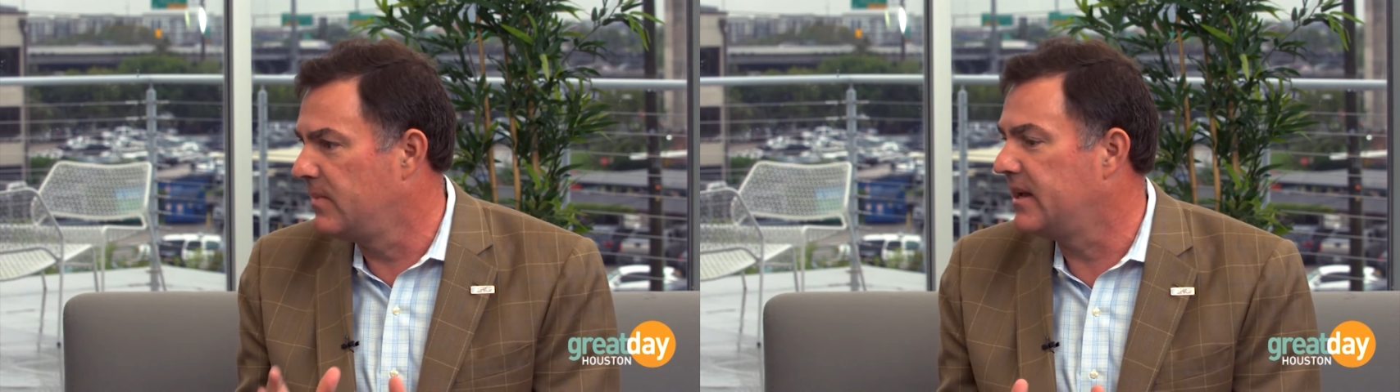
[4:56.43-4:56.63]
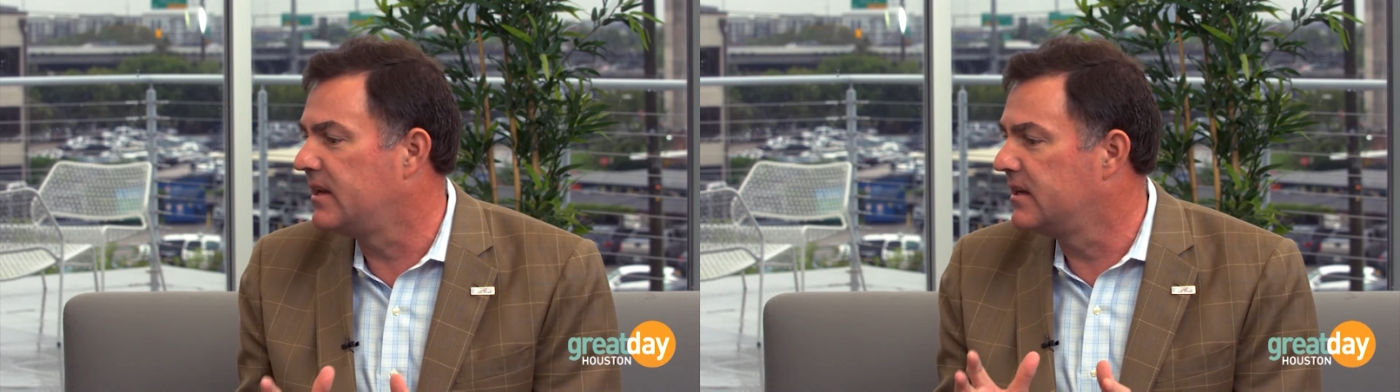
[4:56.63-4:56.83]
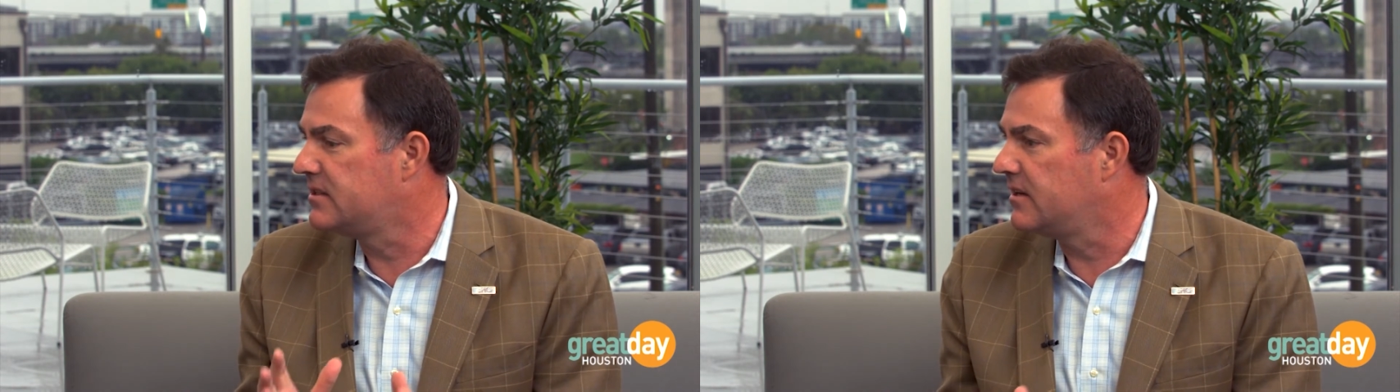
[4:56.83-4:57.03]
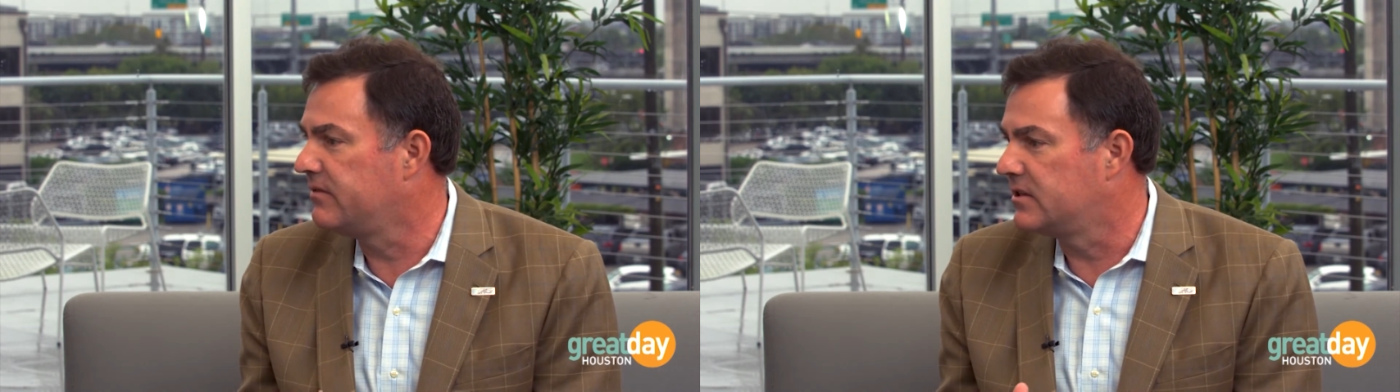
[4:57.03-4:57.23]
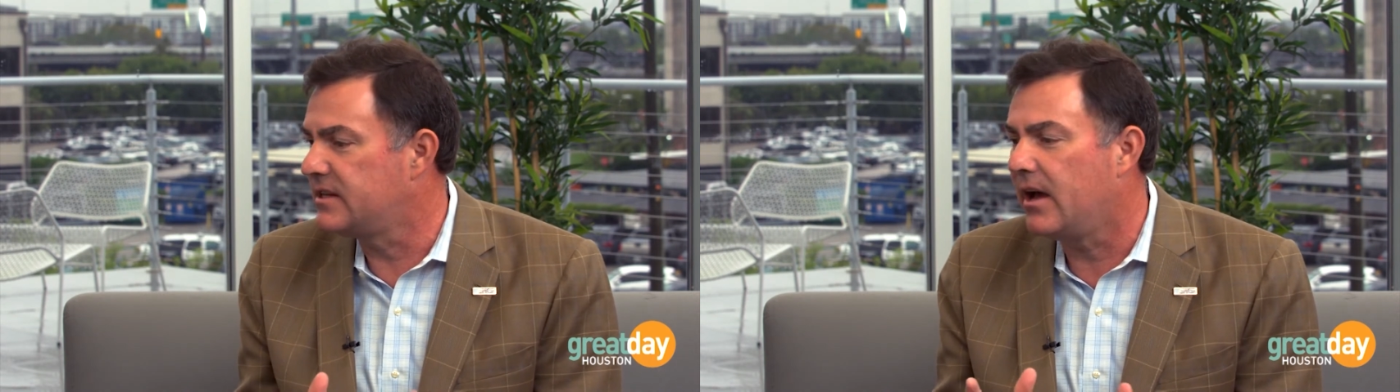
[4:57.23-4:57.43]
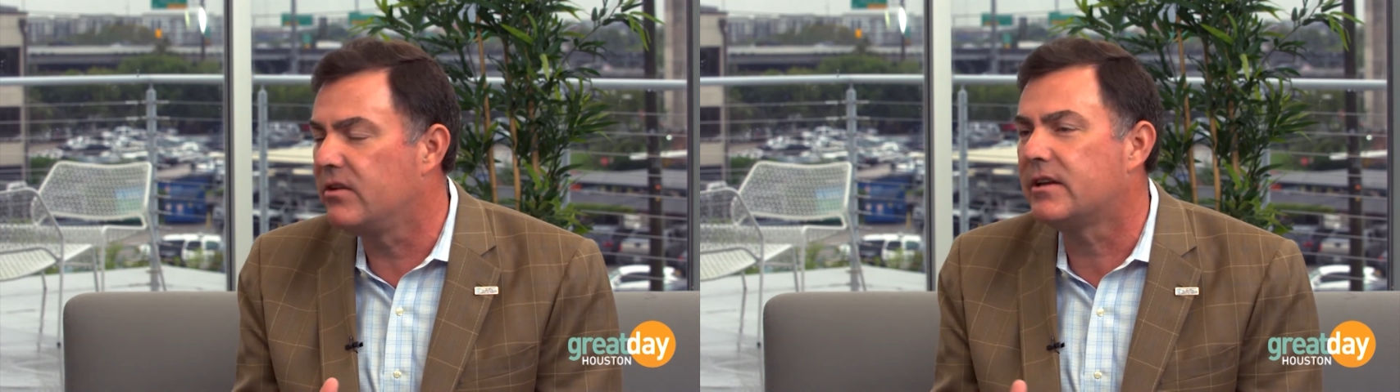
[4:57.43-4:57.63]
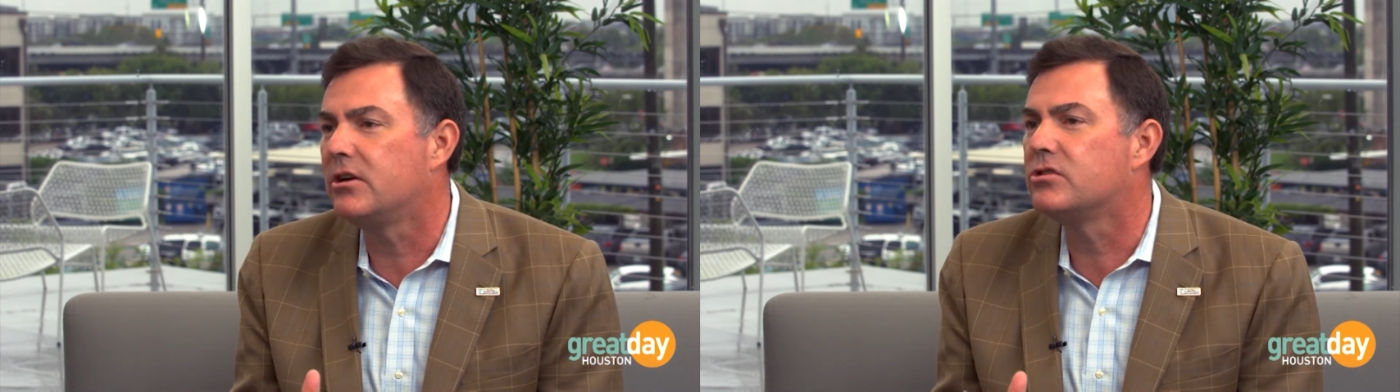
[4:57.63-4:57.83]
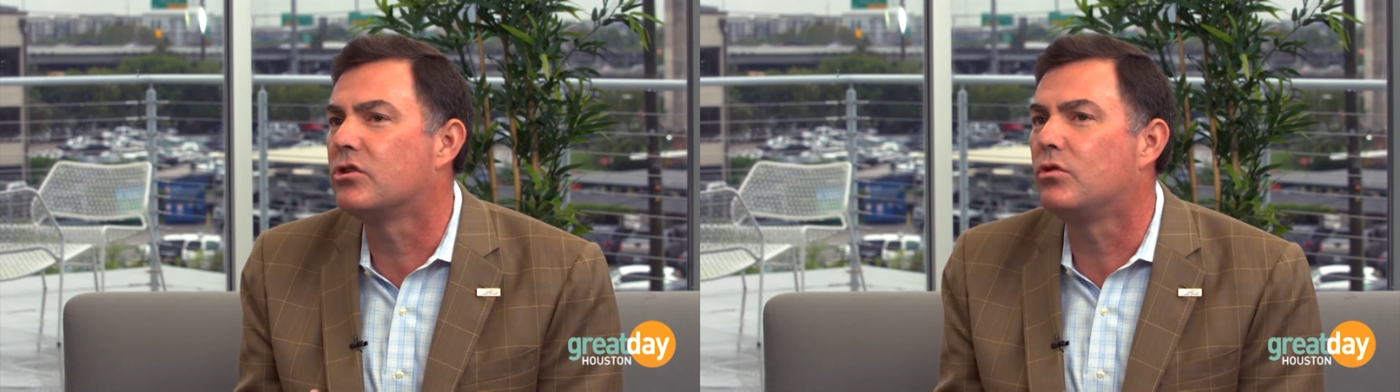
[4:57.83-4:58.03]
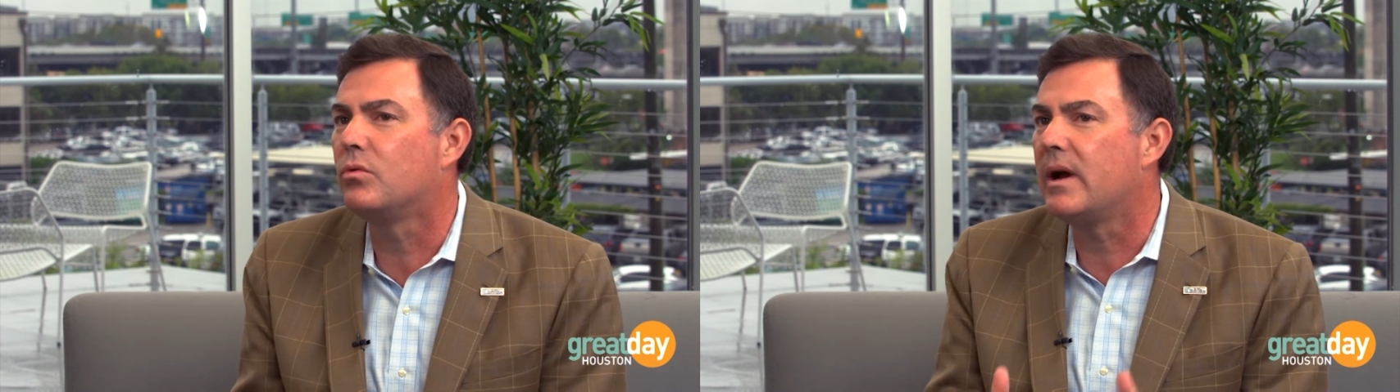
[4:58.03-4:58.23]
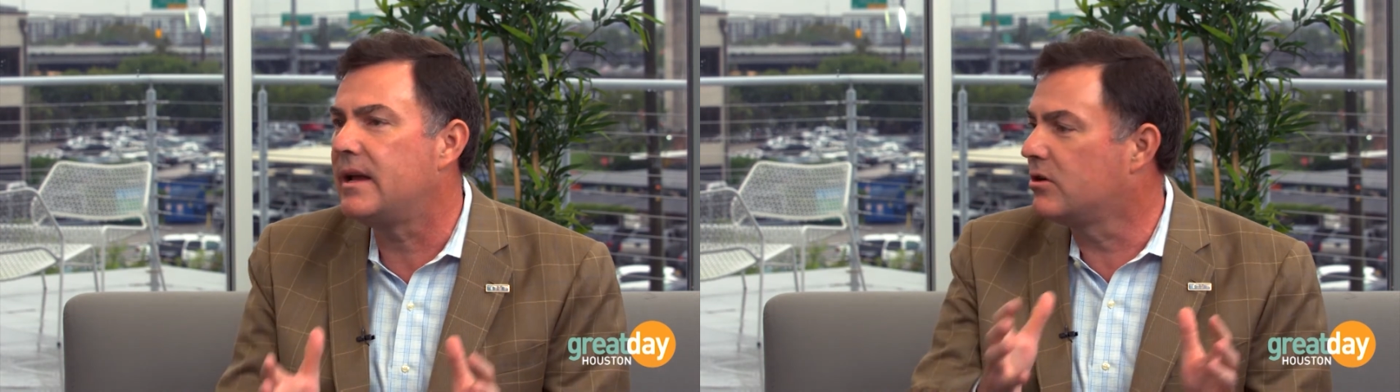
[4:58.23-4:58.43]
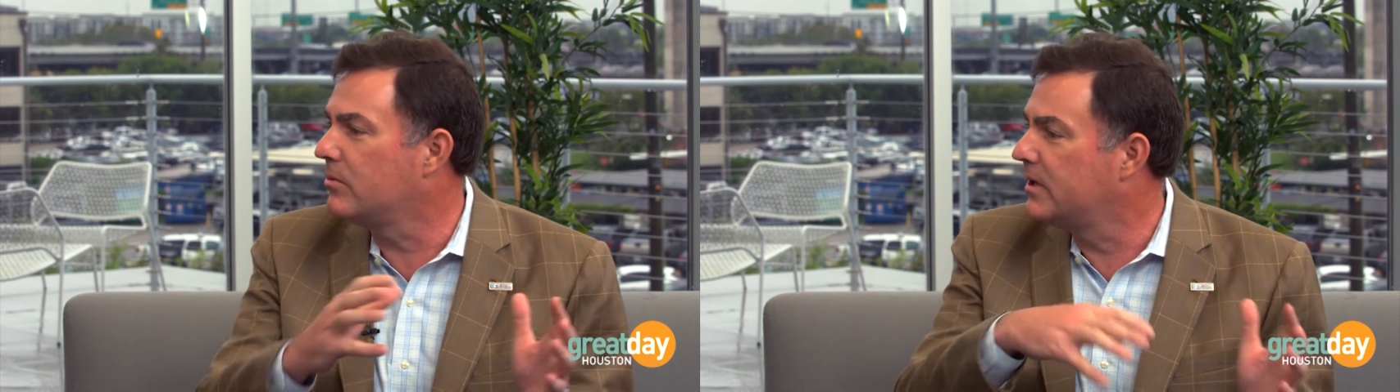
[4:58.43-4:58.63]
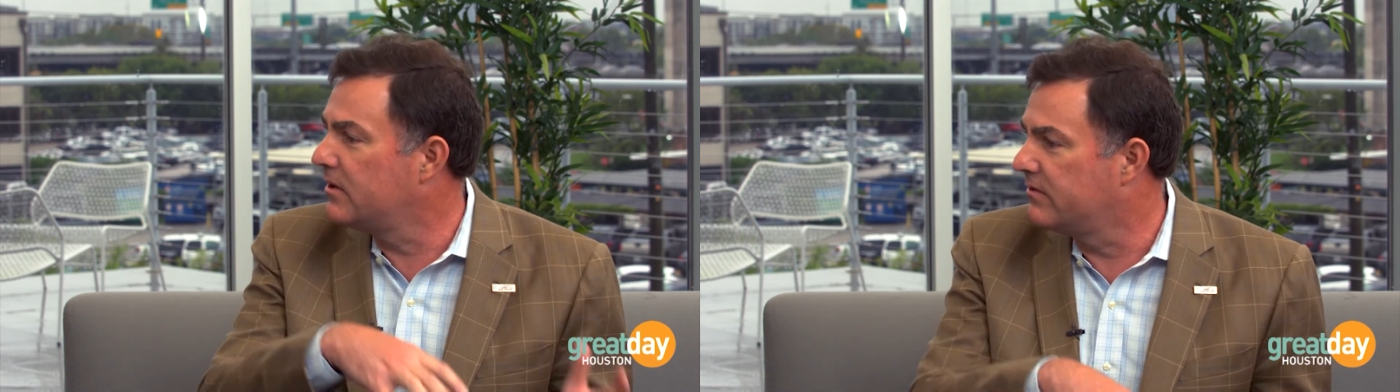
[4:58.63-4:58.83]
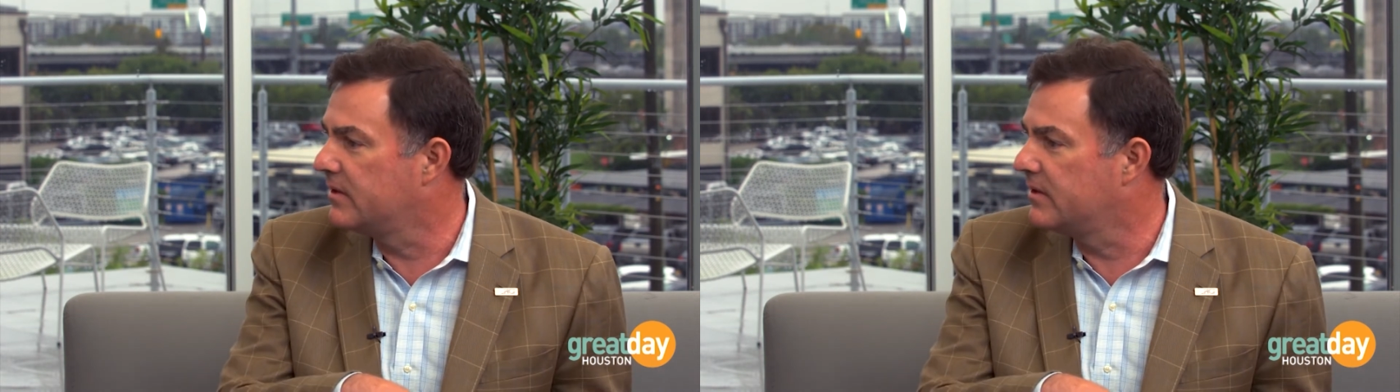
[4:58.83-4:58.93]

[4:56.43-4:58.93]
making a difference, healthcare is a great career